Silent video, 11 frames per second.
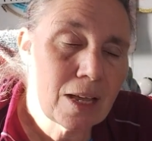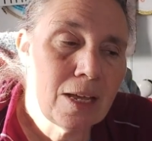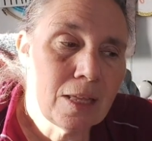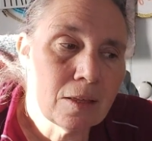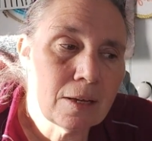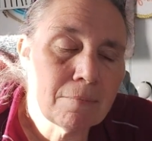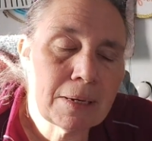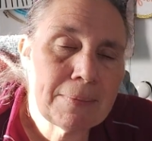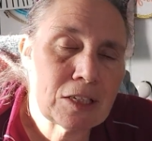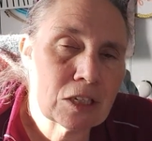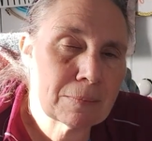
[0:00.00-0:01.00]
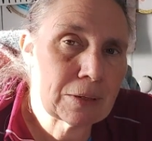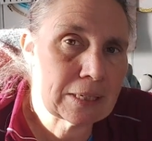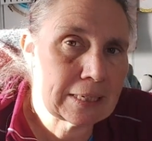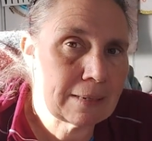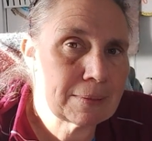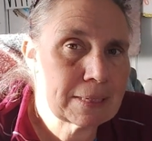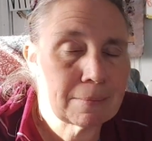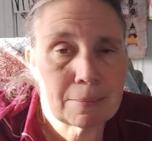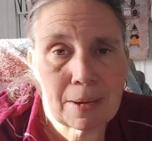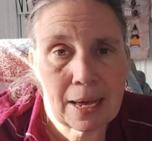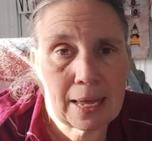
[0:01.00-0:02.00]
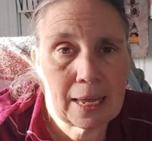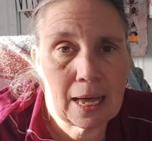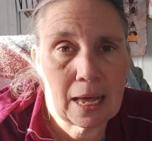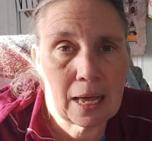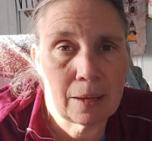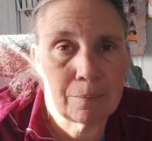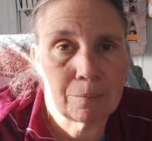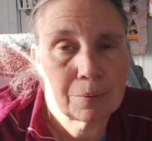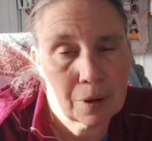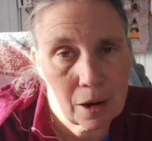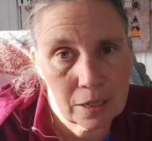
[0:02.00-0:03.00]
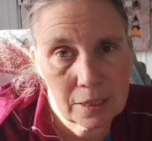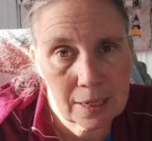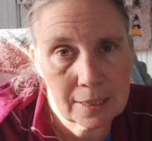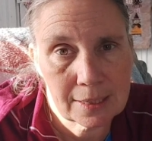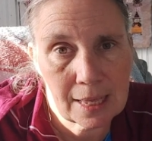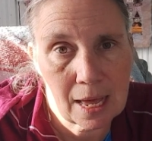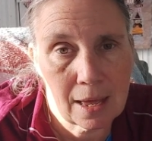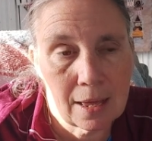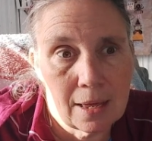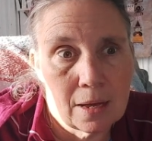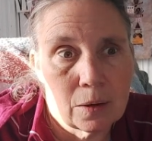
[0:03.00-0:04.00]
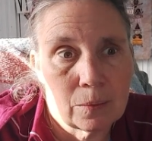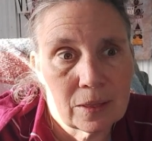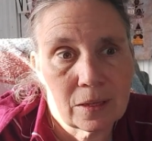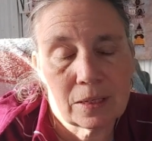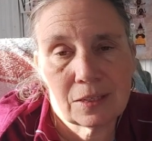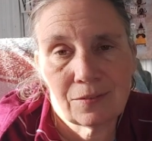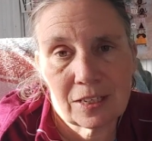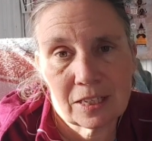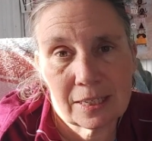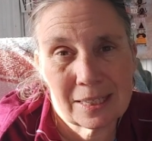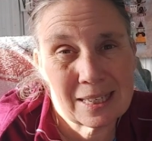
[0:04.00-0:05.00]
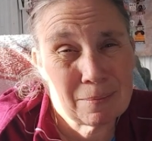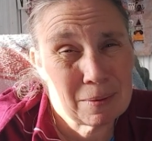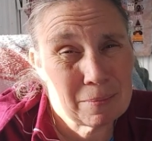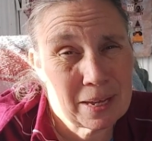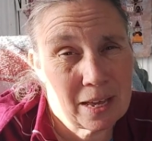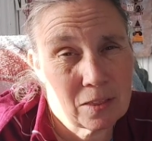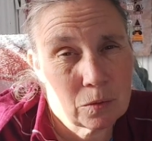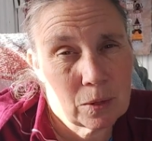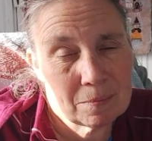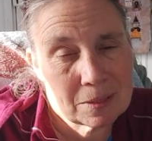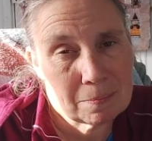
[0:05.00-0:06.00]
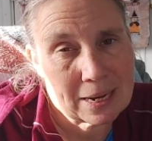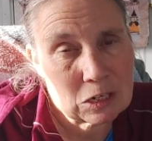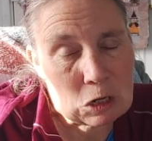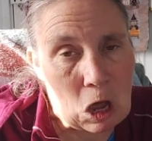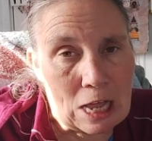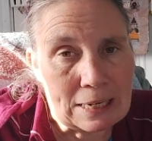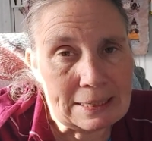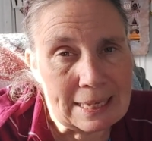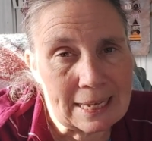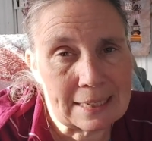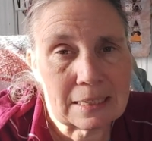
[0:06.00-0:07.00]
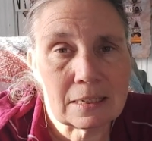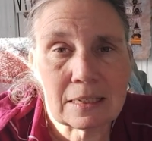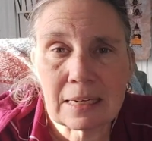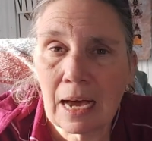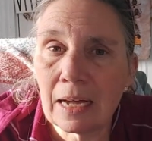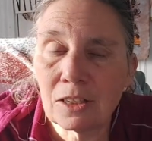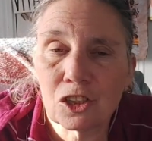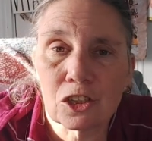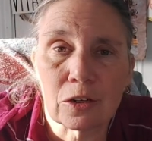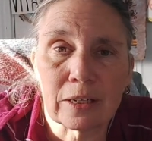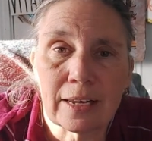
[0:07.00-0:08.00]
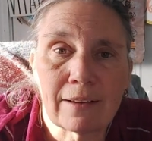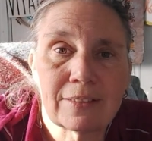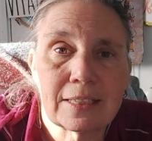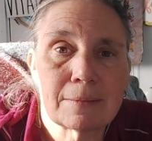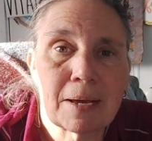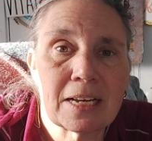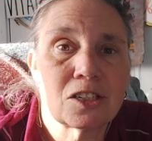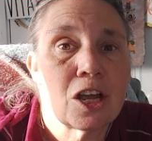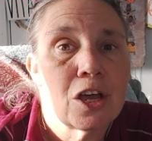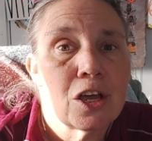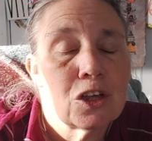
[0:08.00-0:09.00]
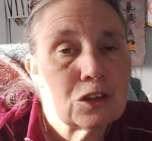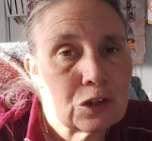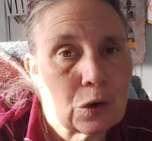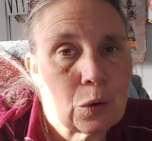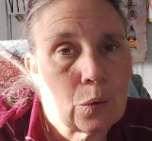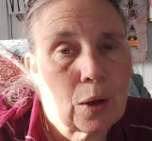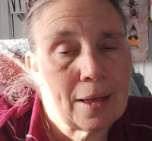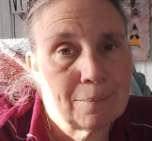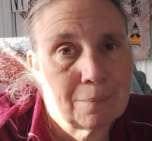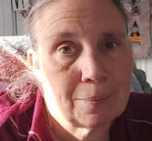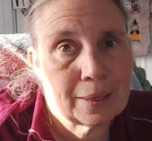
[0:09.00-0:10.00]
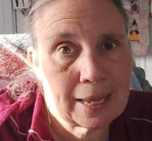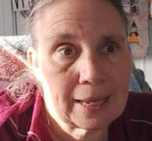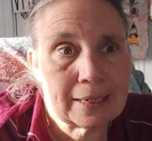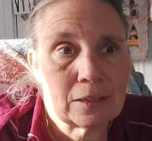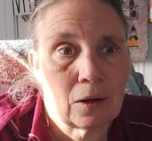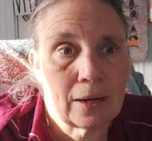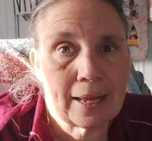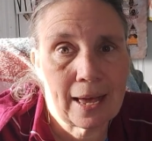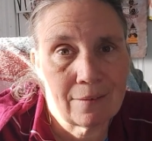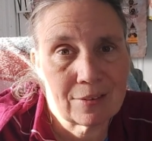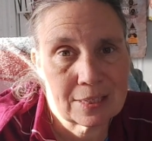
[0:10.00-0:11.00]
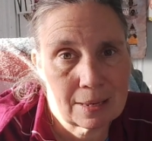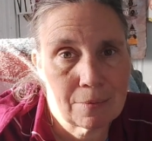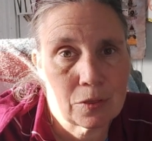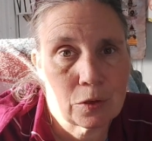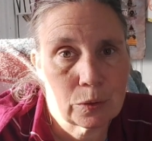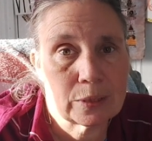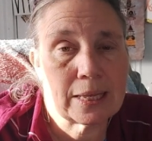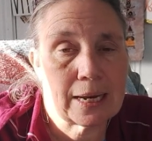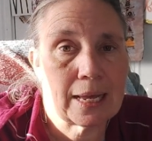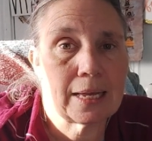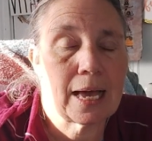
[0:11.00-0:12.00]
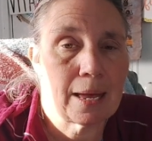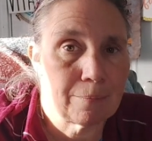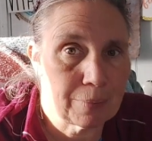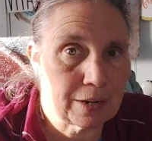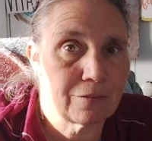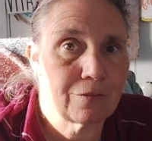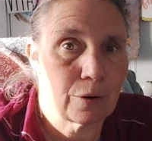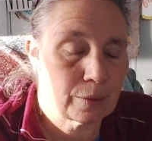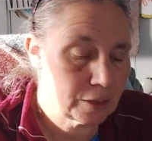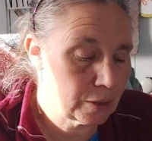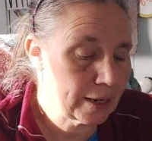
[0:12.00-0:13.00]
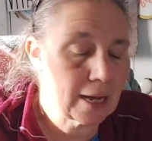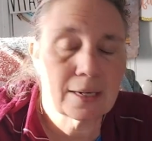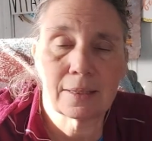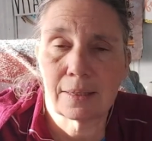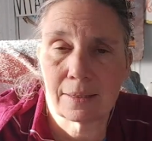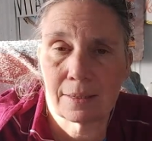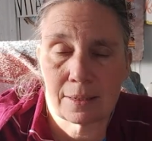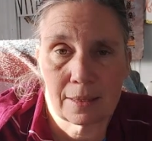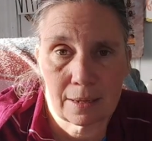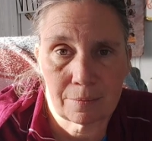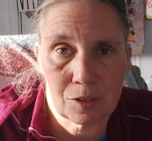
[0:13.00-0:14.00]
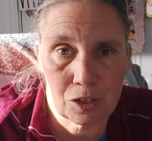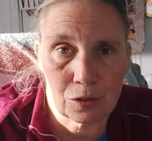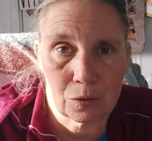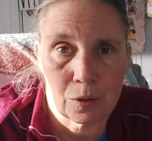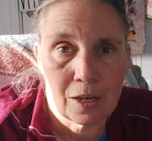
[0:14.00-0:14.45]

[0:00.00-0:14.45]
And that might be just pulling up some of my projects that with all these finishes, some of my other whips might not get touched or loved as much. So I'm planning on having some of those that I bring forward. So I got a list of them too.